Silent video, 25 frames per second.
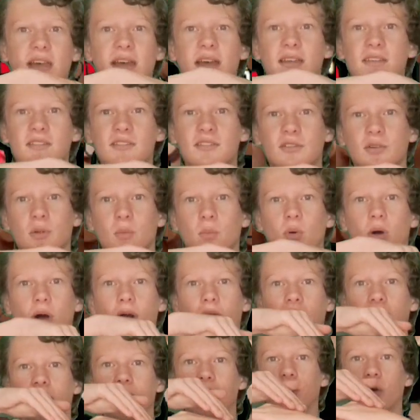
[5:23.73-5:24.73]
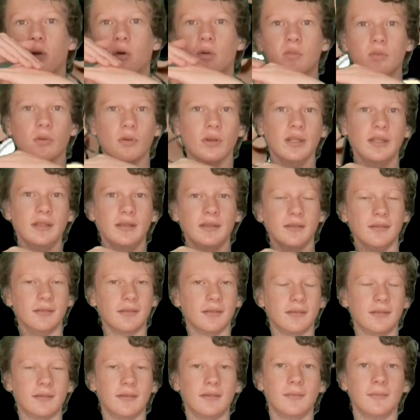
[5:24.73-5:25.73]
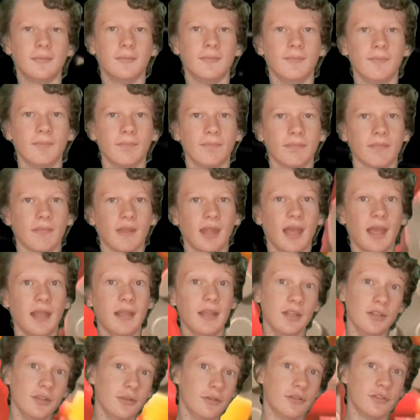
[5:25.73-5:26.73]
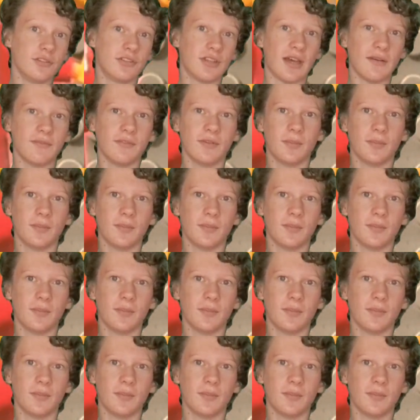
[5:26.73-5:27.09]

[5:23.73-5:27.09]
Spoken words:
as they're walking over it. And then you just have